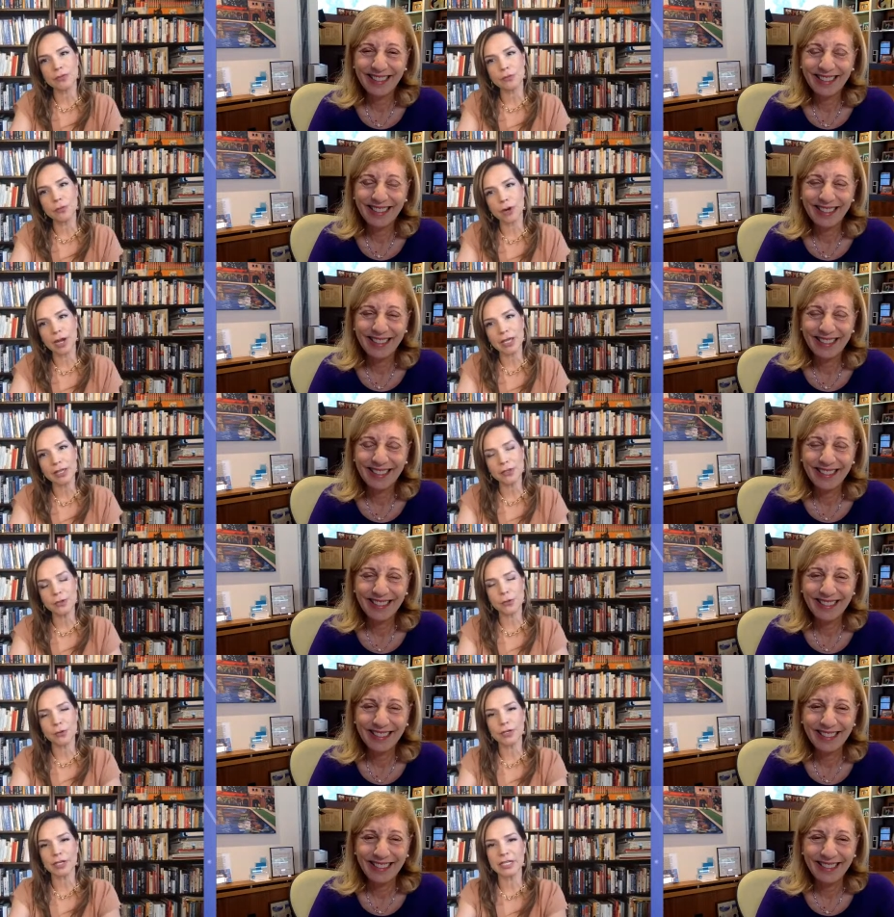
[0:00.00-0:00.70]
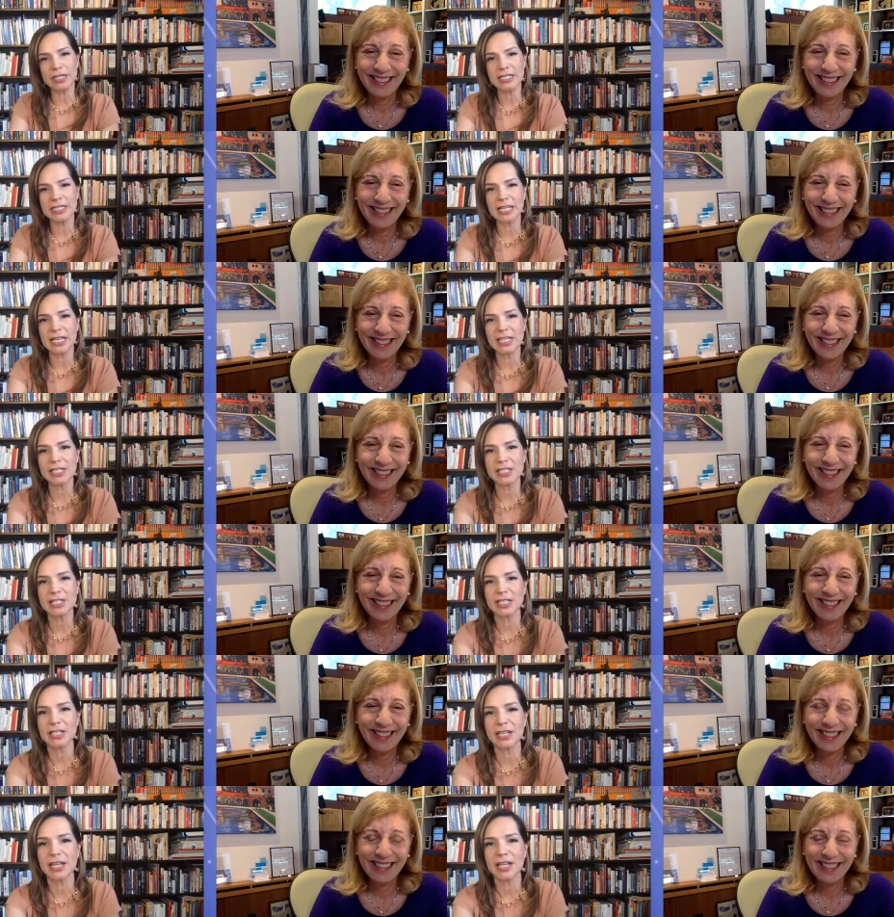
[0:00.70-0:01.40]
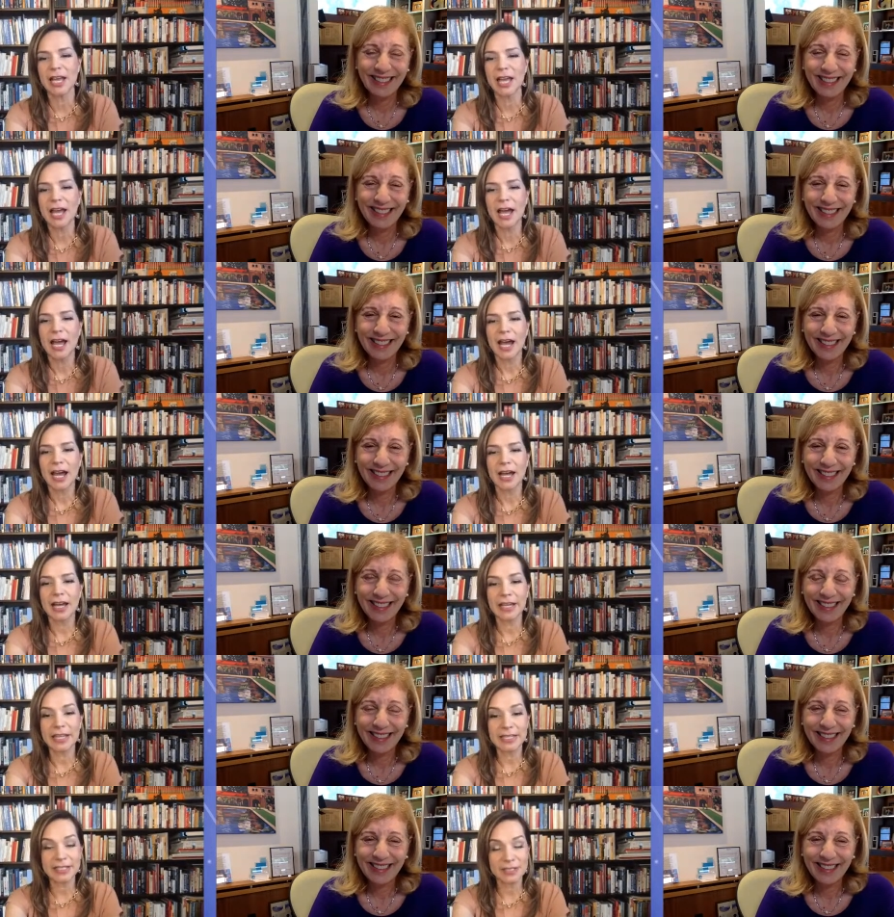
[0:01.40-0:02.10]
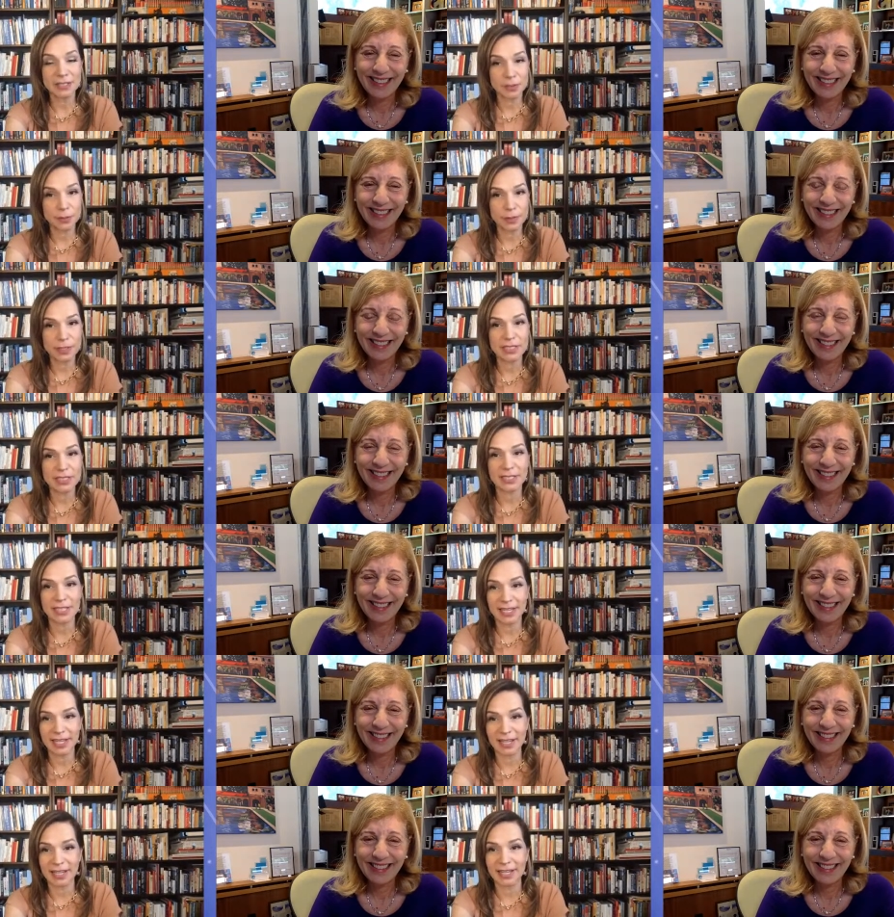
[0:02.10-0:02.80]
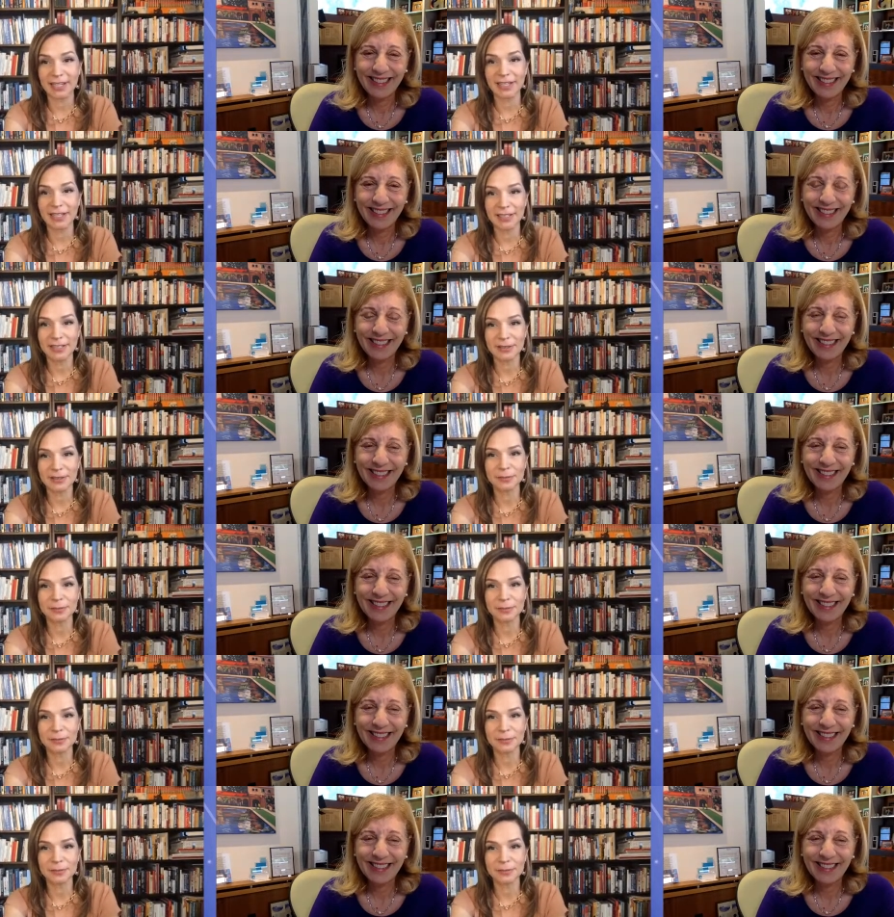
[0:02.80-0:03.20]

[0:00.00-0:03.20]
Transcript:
Speaker 1: of why the organization uh, is to be today.